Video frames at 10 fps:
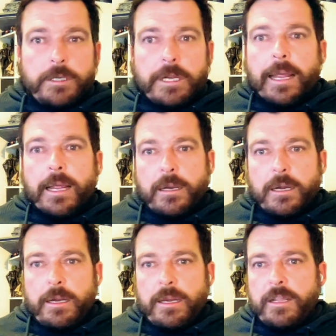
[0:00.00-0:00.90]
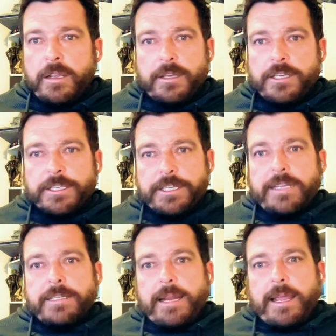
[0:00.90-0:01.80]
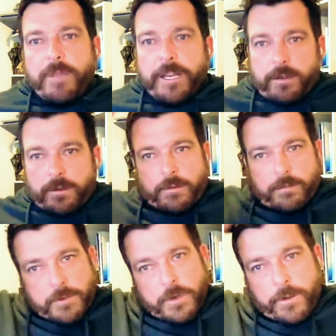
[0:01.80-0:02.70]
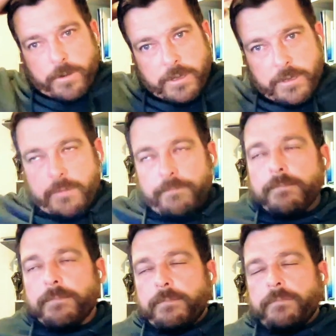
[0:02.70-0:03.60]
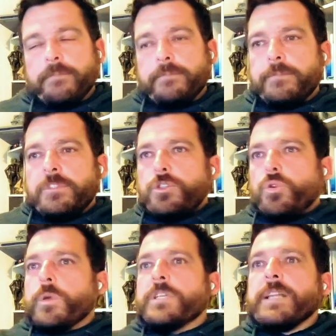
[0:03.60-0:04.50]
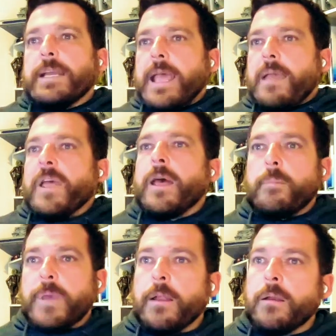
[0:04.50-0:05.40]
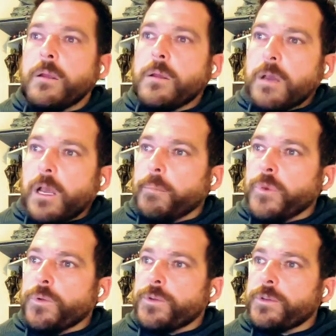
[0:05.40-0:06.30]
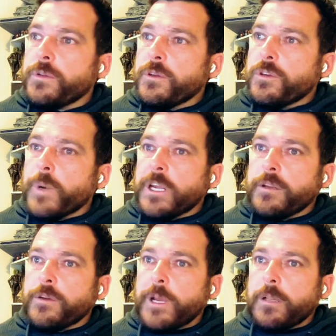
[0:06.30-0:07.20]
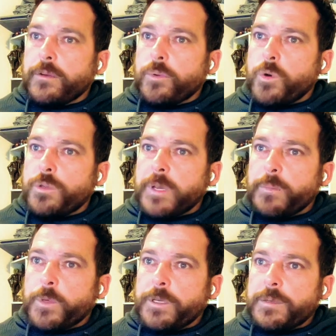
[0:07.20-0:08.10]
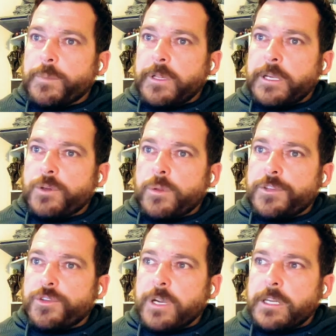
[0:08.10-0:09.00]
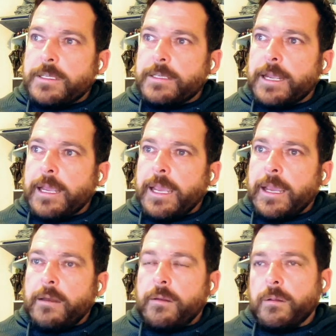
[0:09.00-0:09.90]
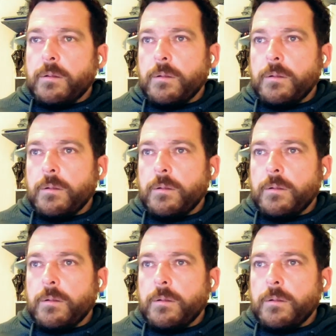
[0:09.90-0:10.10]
just yesterday, mate, you heard the stories that came out about abuse directed directly towards people with disabilities on the streets, and